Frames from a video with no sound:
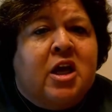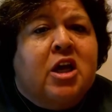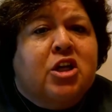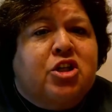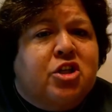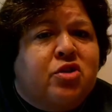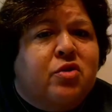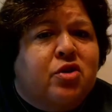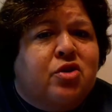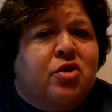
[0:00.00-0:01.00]
just to
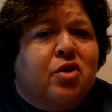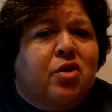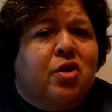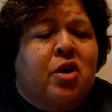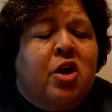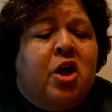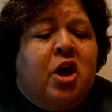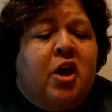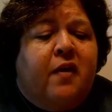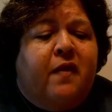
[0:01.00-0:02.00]
ensure
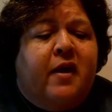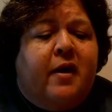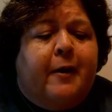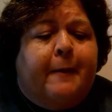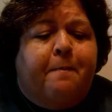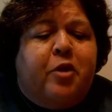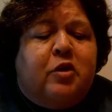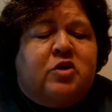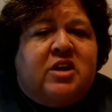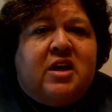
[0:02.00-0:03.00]
the new
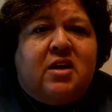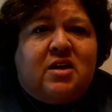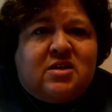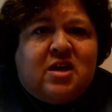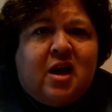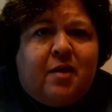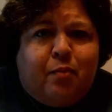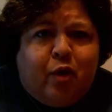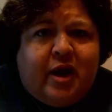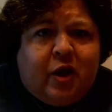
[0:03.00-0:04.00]
skin does not
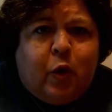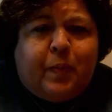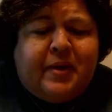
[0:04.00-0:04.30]
break open.